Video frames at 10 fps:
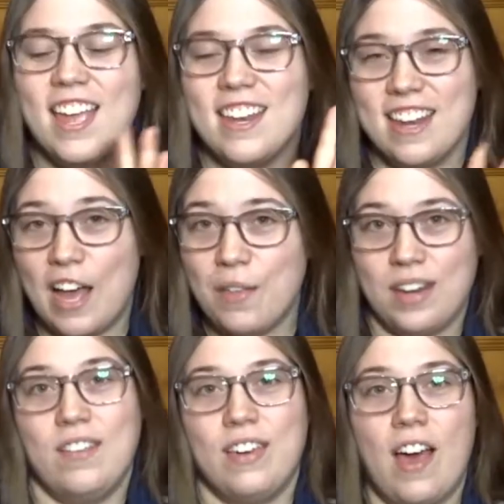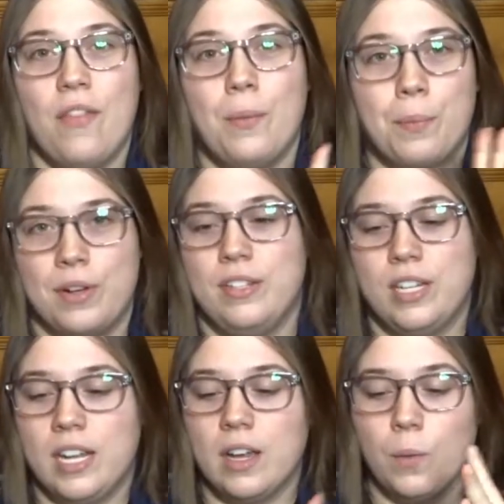Now that I've got the
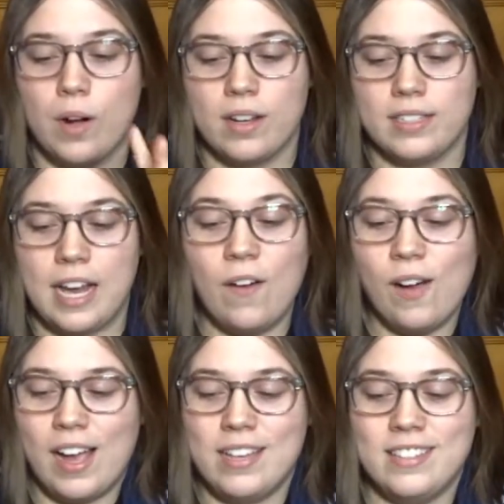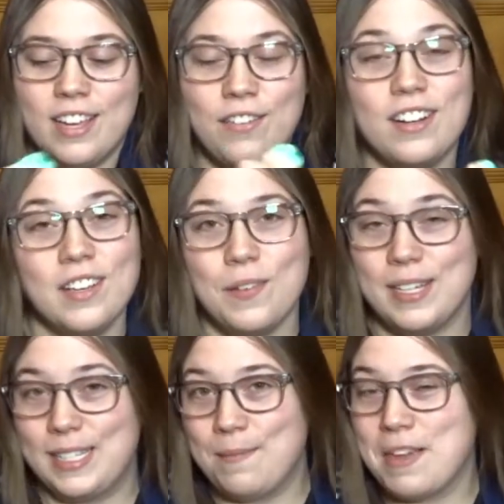printing worked out, I definitely
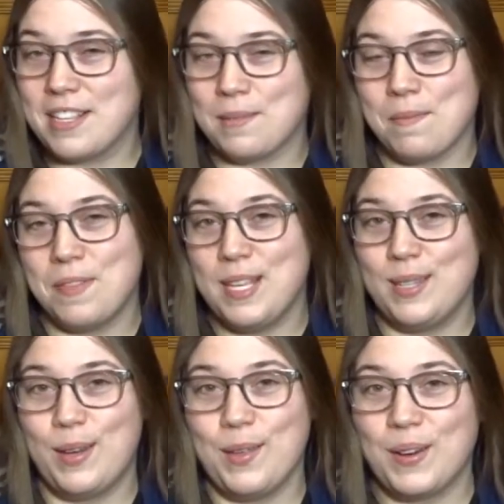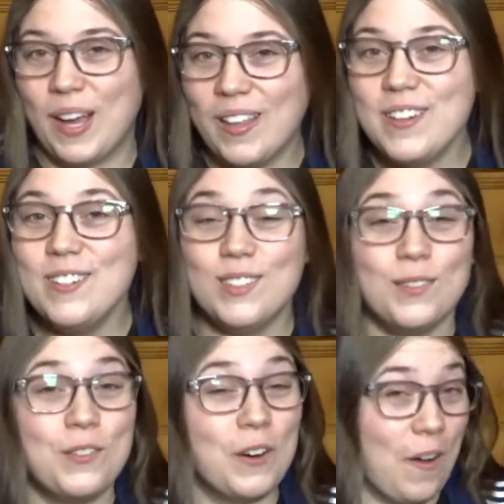want to make some of these in other colors
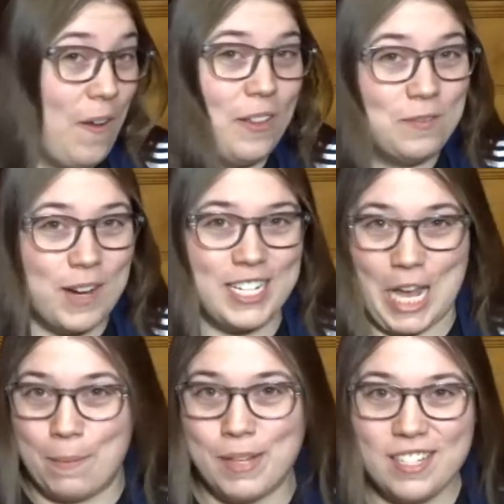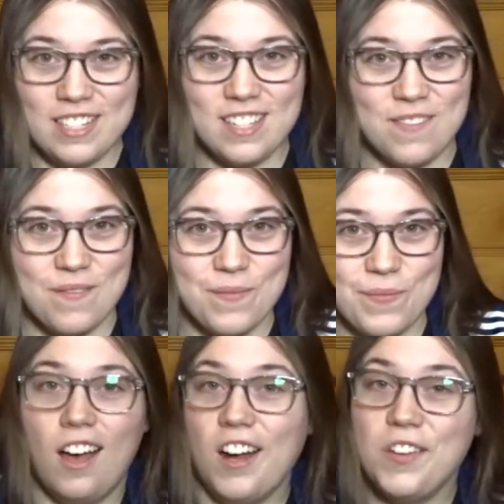for all of my Tamas.
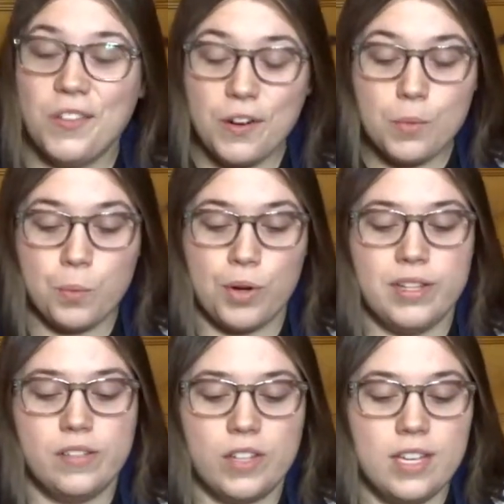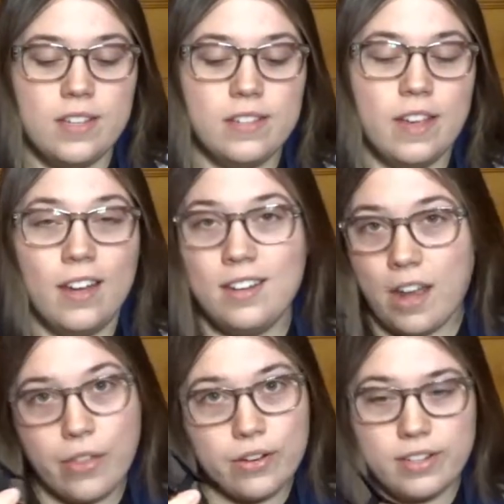Our third print is
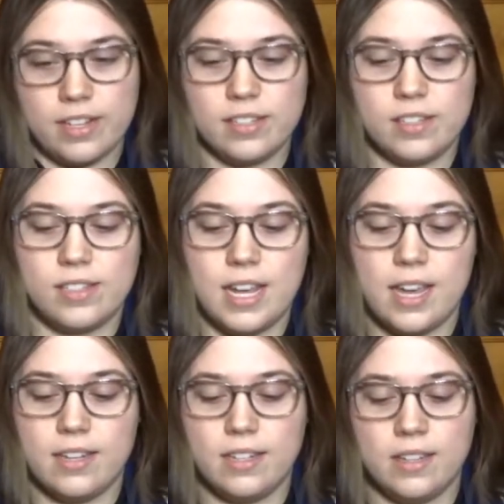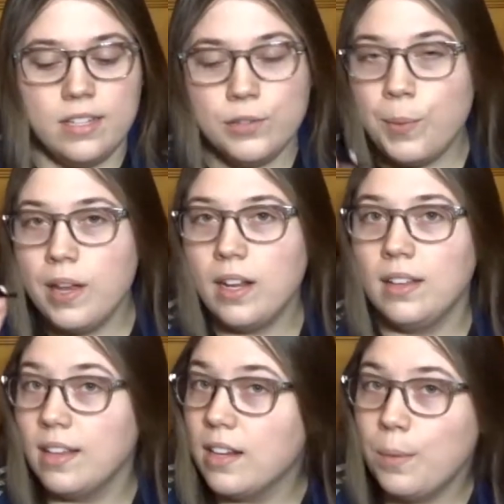another desk stand. This one a
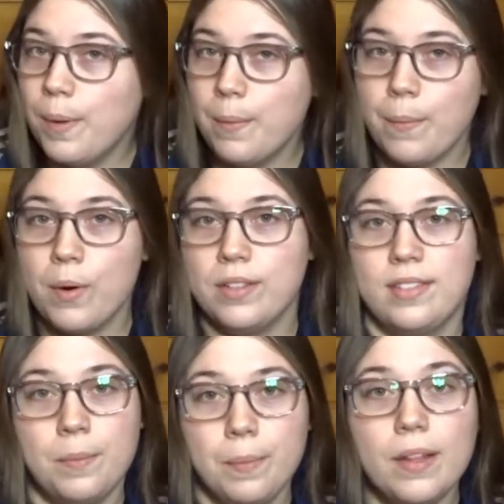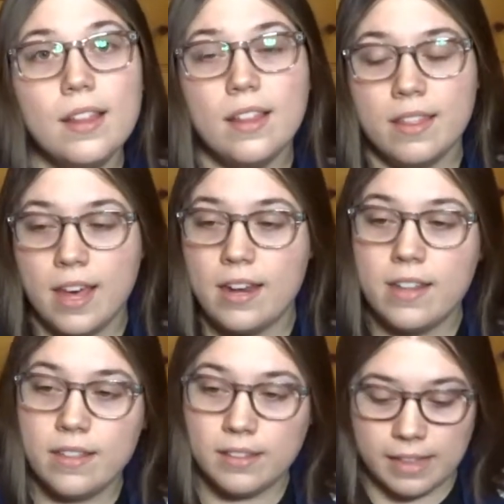little bit more simple
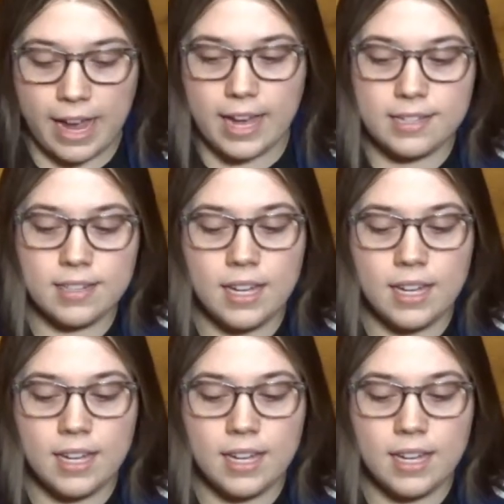than the last.